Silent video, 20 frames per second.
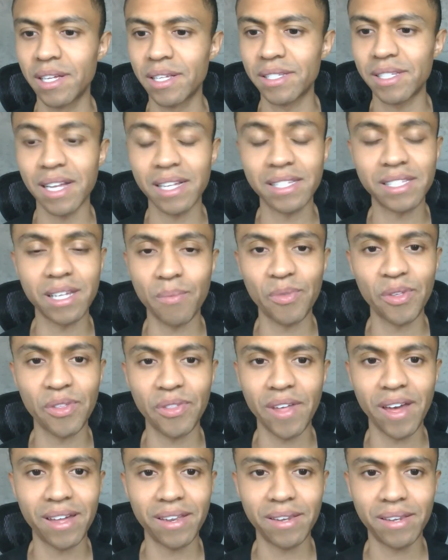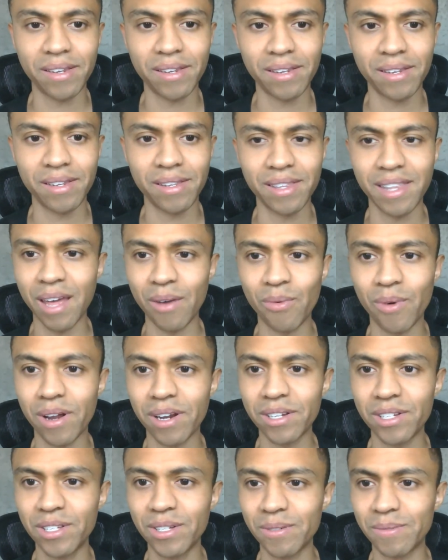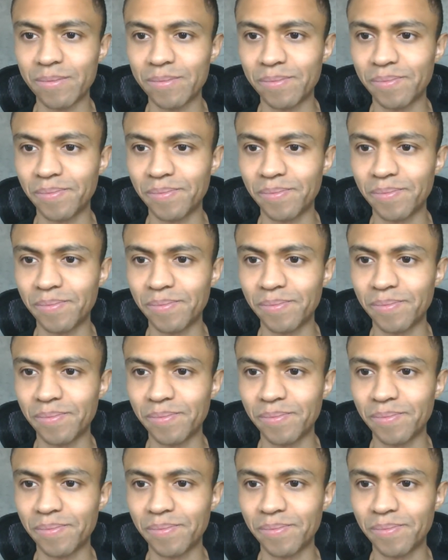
It's not something that they want to do.